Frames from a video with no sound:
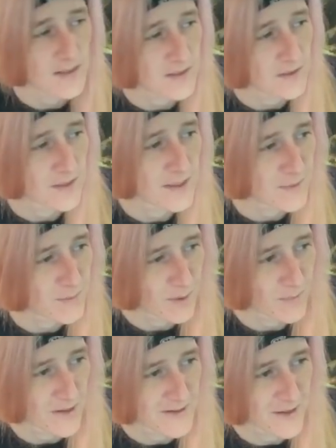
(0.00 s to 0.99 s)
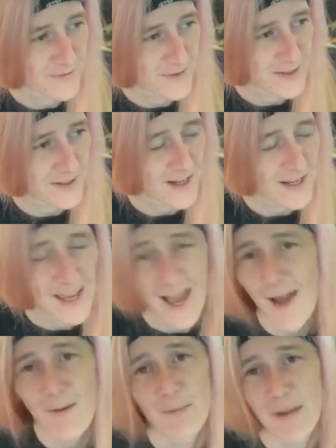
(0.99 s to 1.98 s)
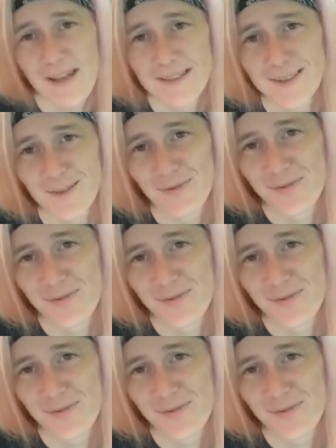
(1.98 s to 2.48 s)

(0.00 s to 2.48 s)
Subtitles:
I do. I did burn myself, didn't I? I'm a mess.